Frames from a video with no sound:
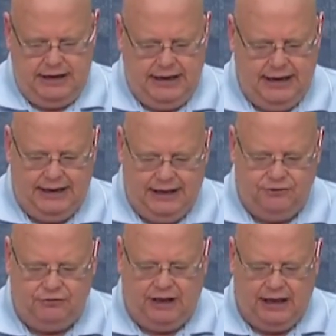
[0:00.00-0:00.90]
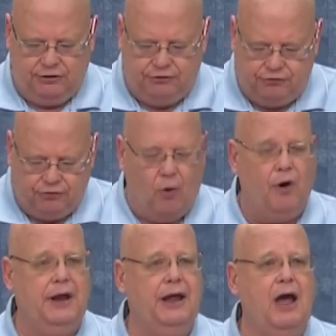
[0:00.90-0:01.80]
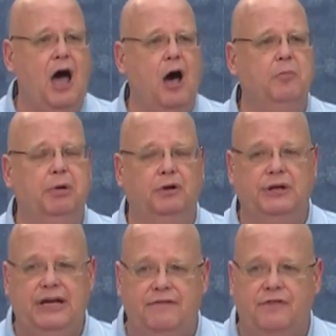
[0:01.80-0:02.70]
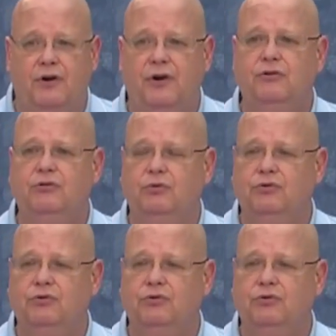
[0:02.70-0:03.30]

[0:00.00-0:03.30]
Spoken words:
It is exhorting a believer to